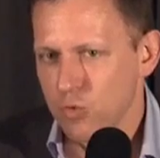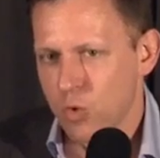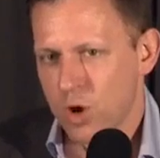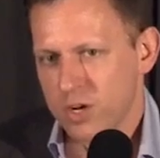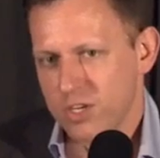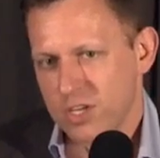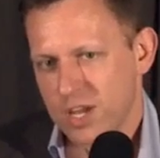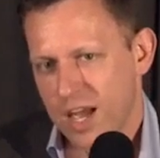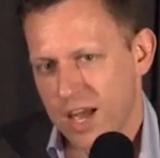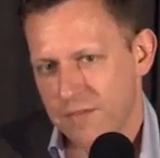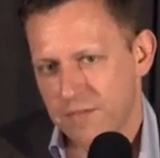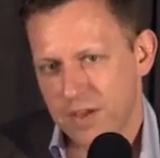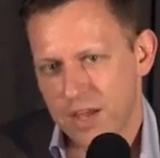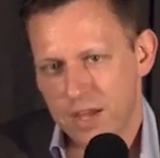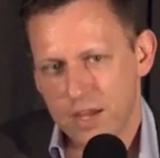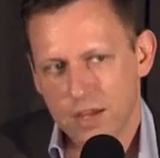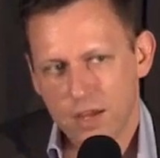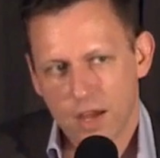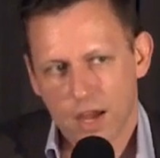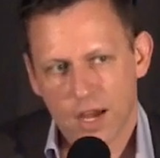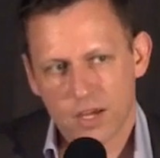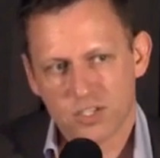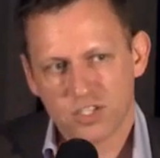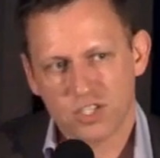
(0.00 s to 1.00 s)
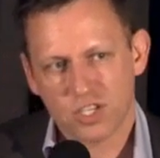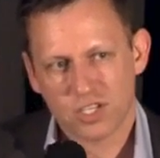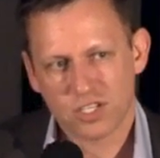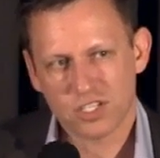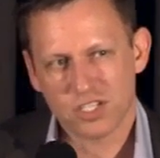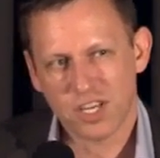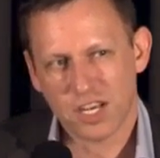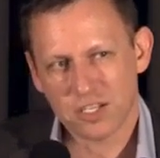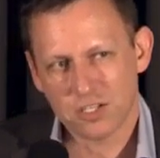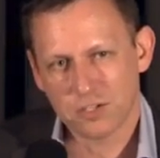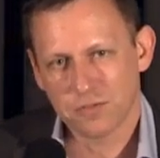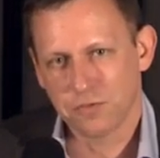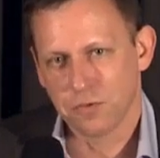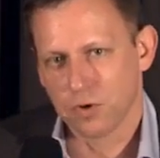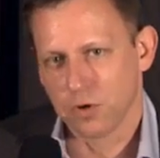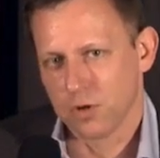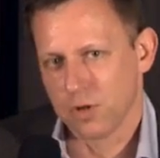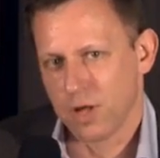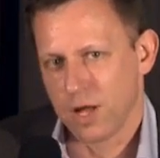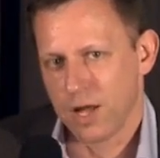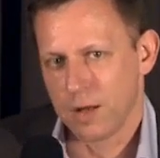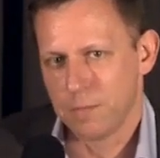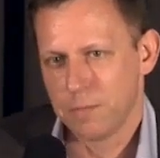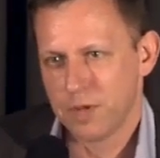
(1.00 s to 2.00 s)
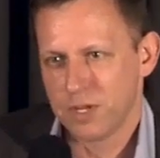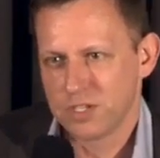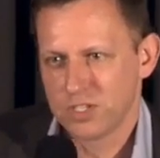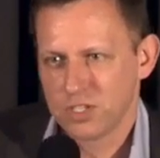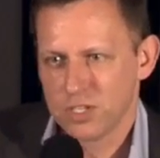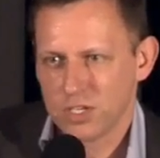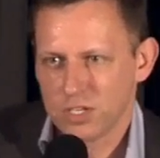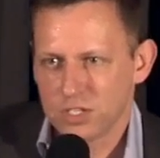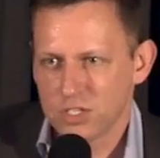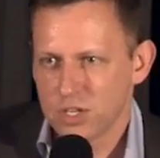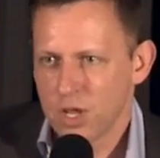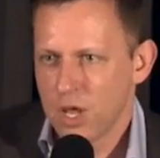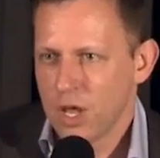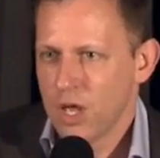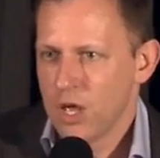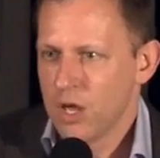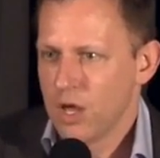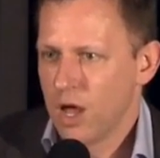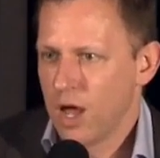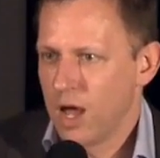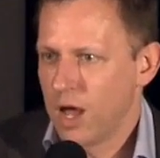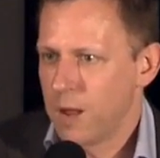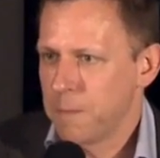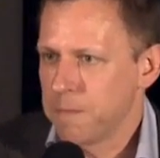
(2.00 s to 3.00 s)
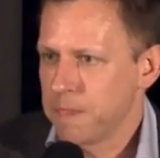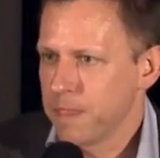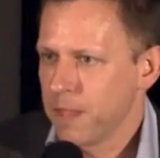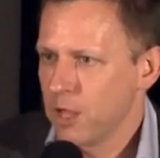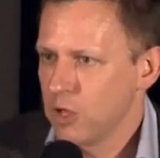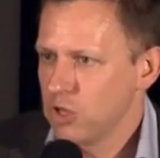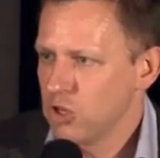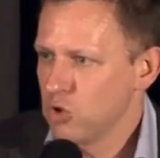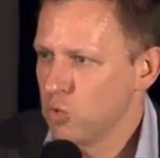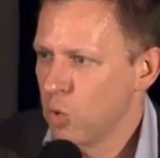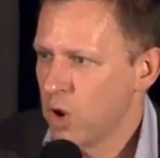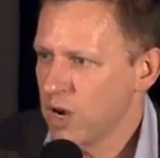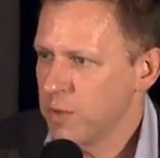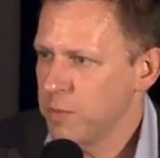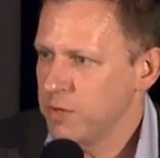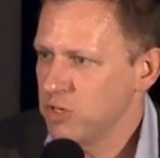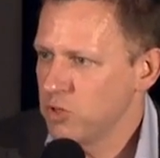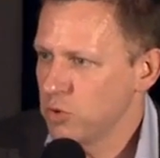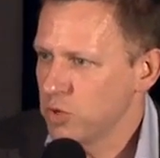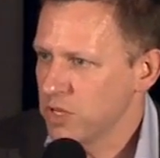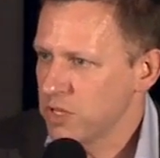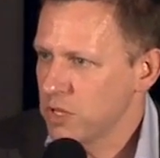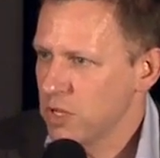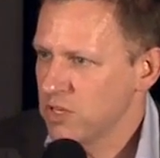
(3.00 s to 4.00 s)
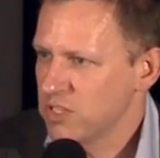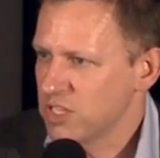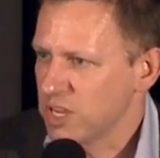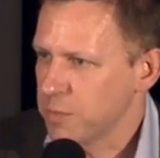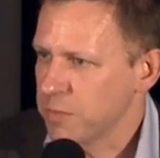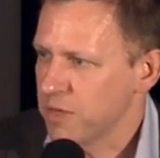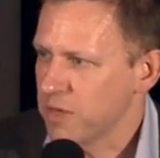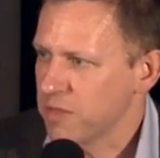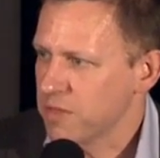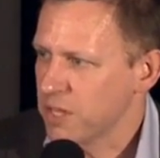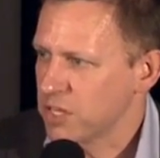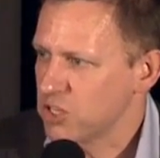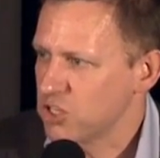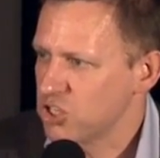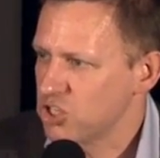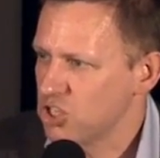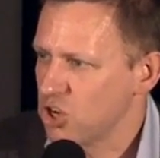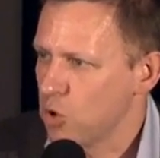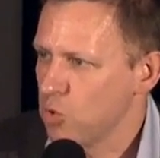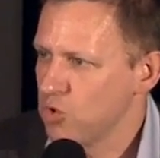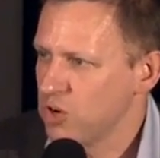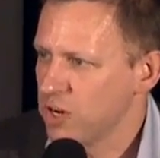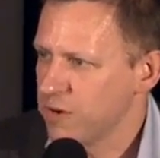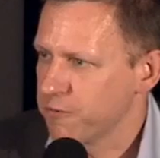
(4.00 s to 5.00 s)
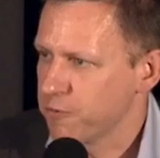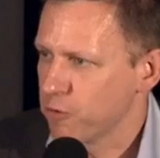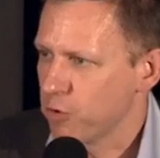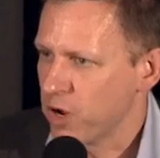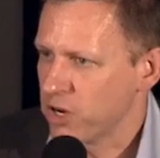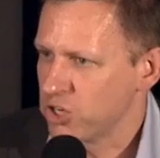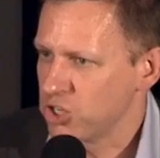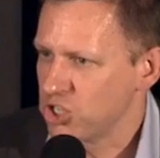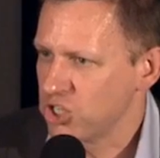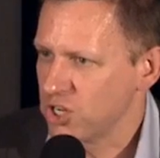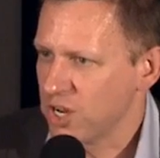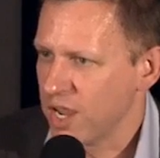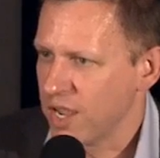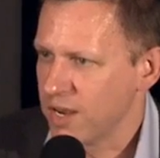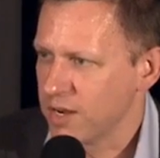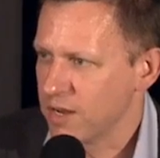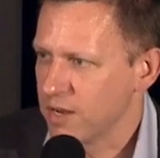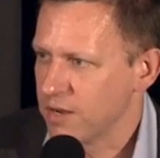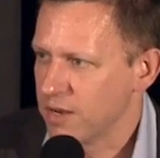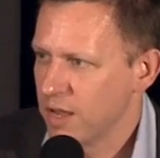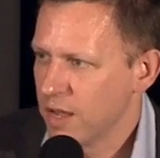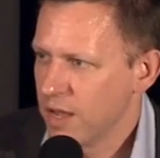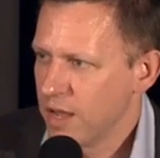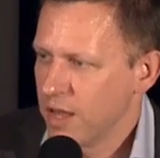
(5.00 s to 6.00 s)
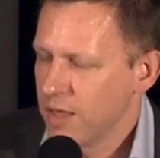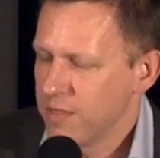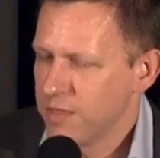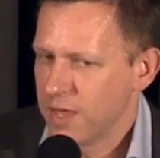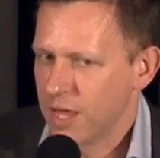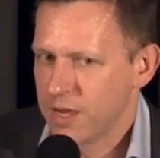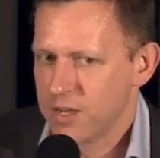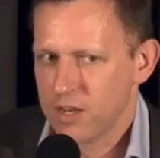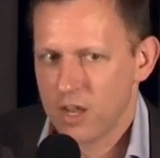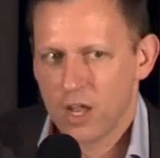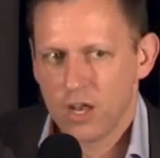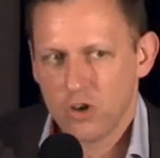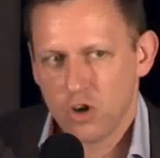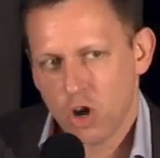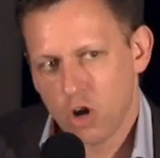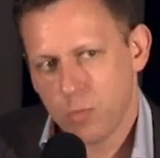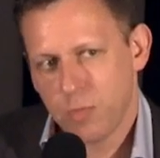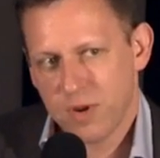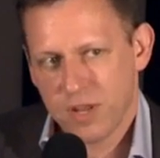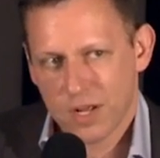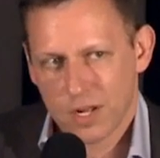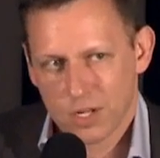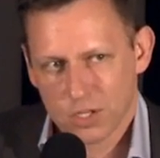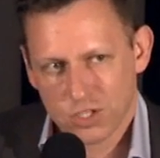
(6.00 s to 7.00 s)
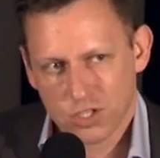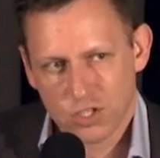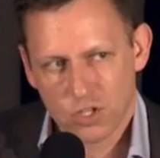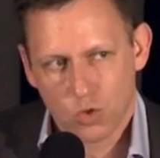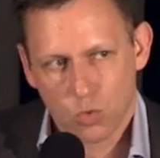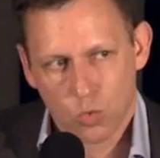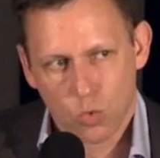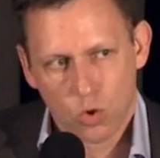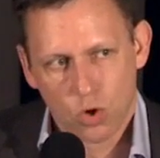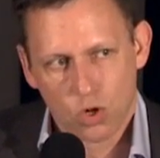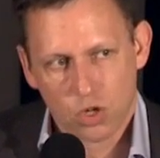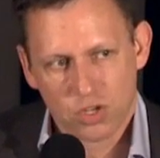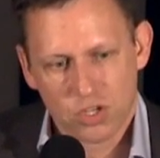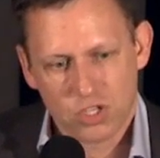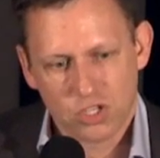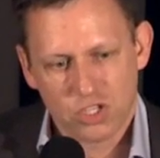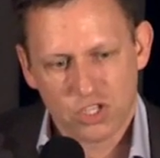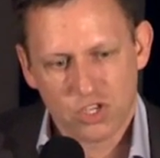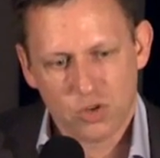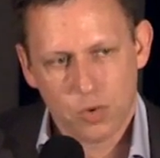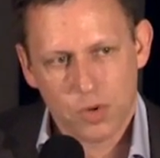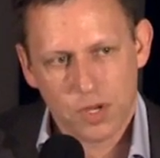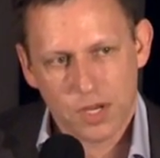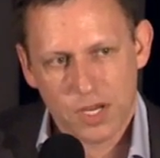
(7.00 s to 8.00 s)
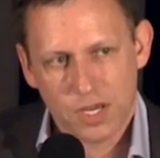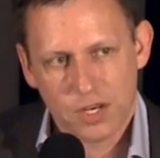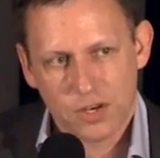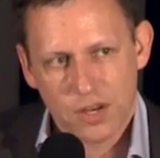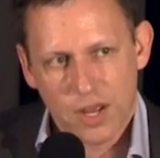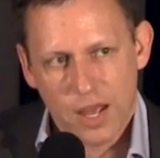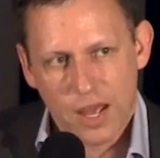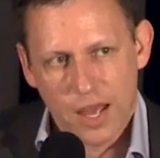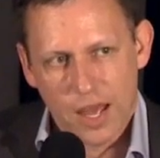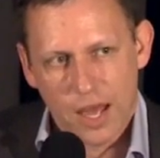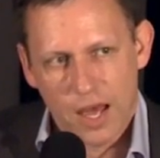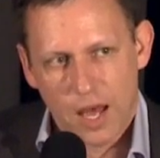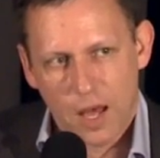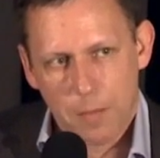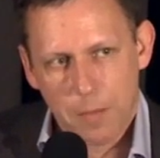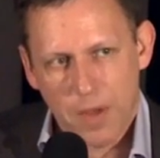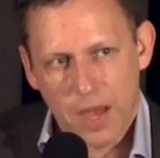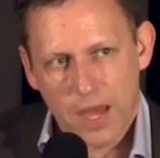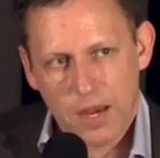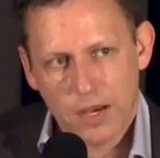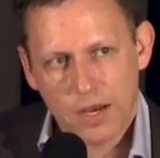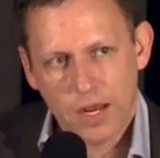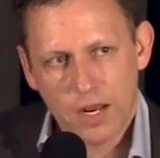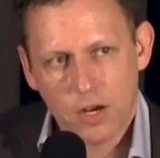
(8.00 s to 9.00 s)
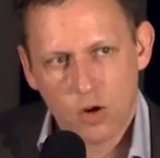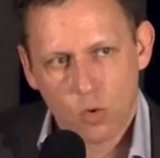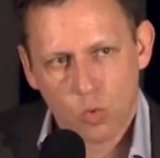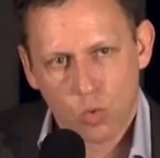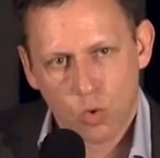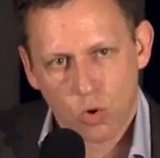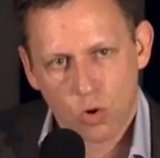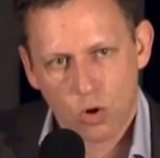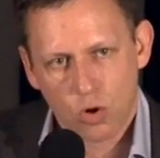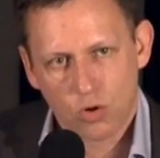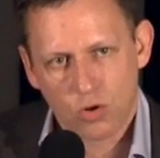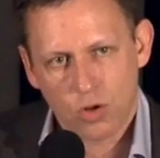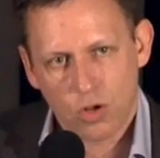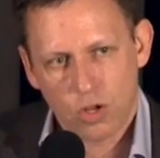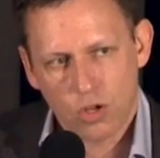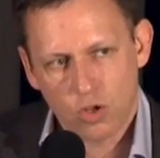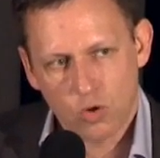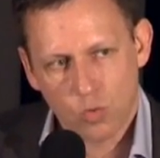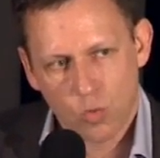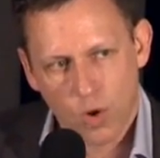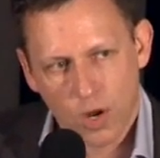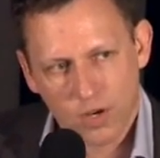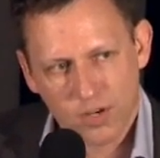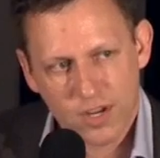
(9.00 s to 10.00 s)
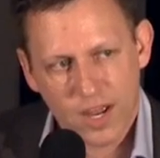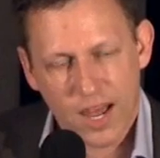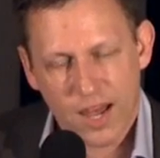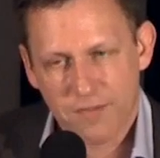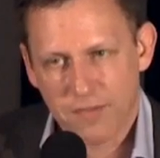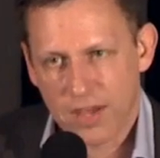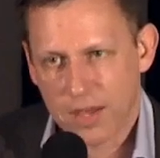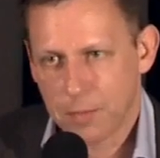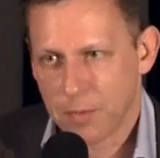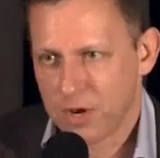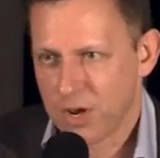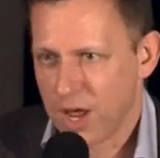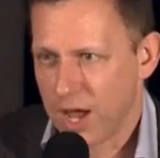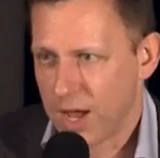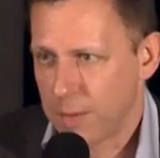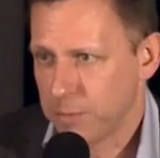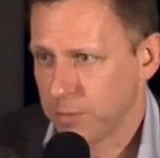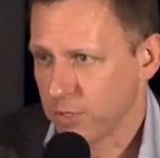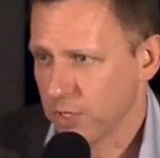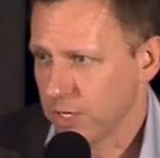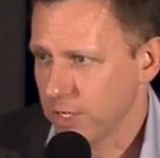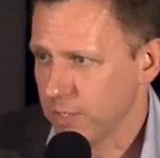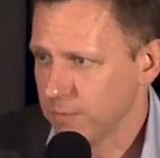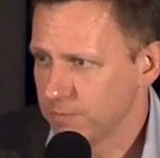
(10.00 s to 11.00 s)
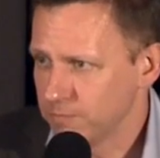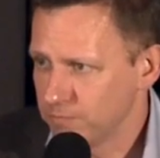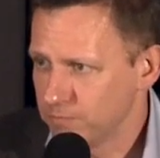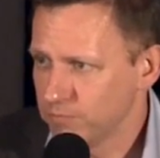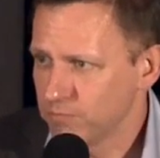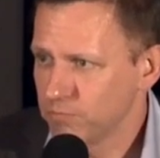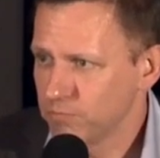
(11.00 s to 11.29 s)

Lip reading: you want to have a successful business, you want to be doing something that's so differentiated that nobody else in the world is doing it. And in a word, you want to have a monopoly.